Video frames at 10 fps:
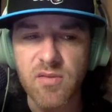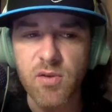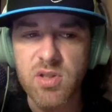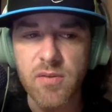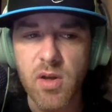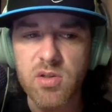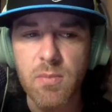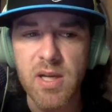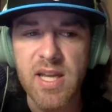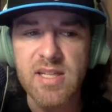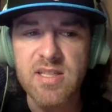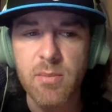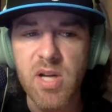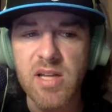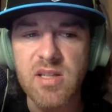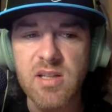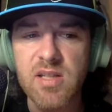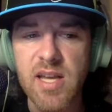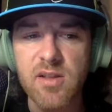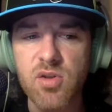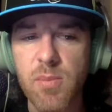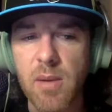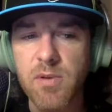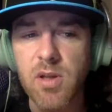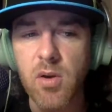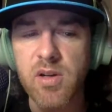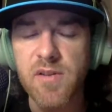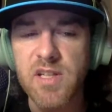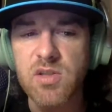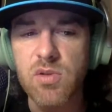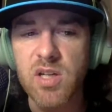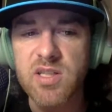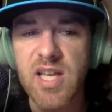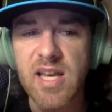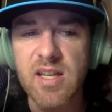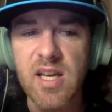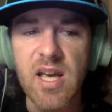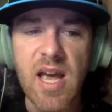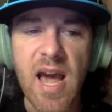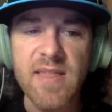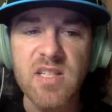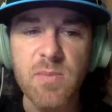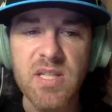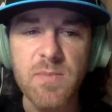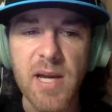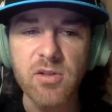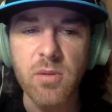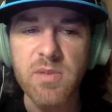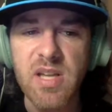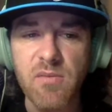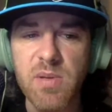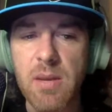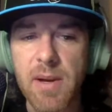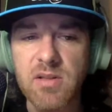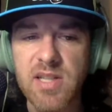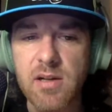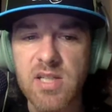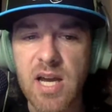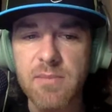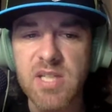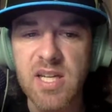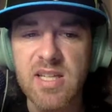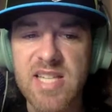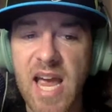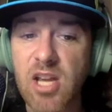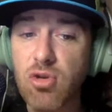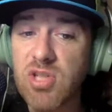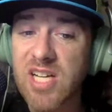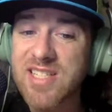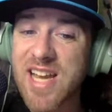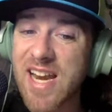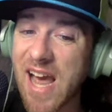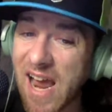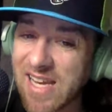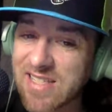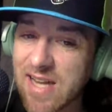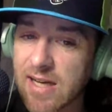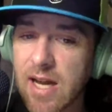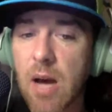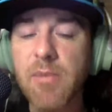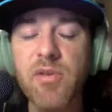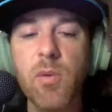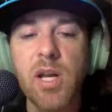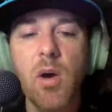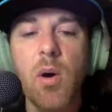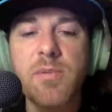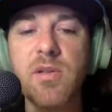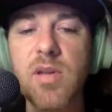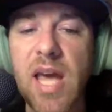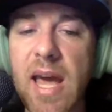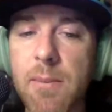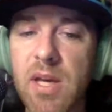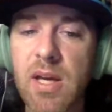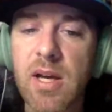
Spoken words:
The first of those, Monday, December 19th, taking the trip up to Logan to face Utah State at the Smith Spectrum, 7 p.m. Mountain Standard Time. Tickets at UtahStateAggies.com if you want to go up to the game.